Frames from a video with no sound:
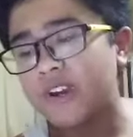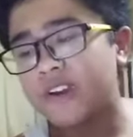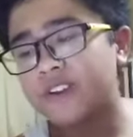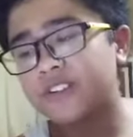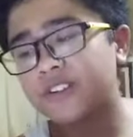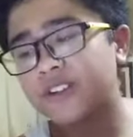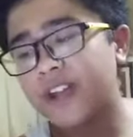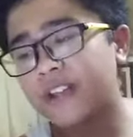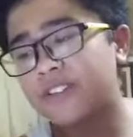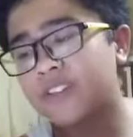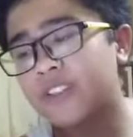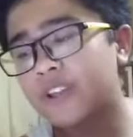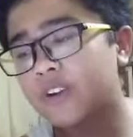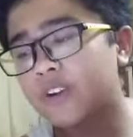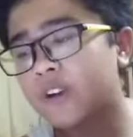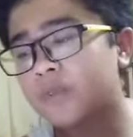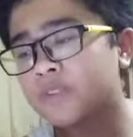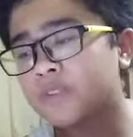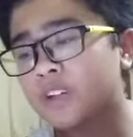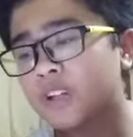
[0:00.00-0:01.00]
So the ethnic
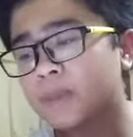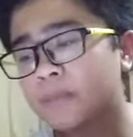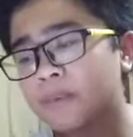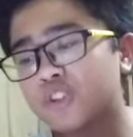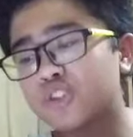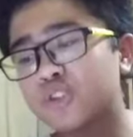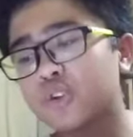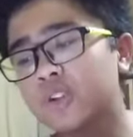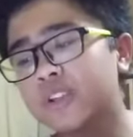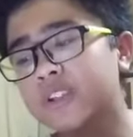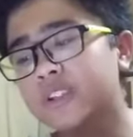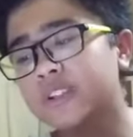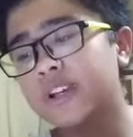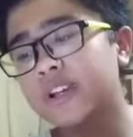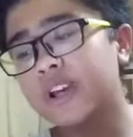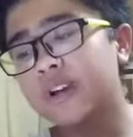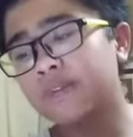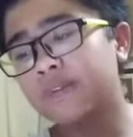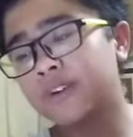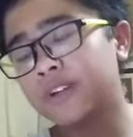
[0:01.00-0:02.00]
groups are the Pashtuns,
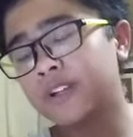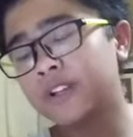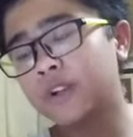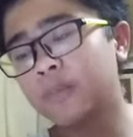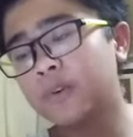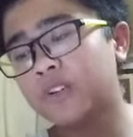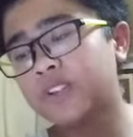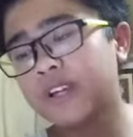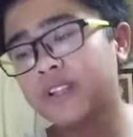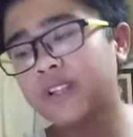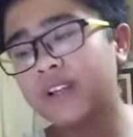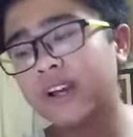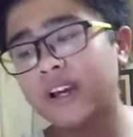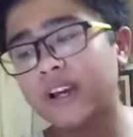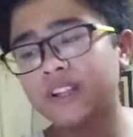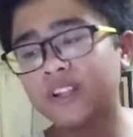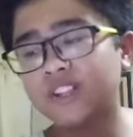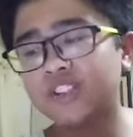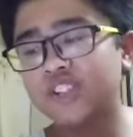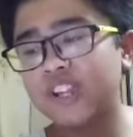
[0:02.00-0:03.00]
42%,
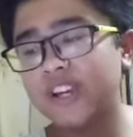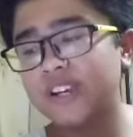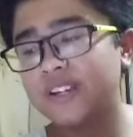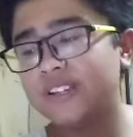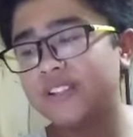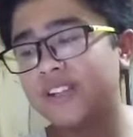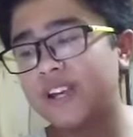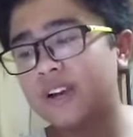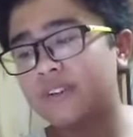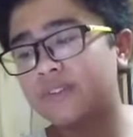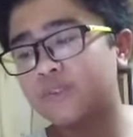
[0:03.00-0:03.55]
the Tajiks,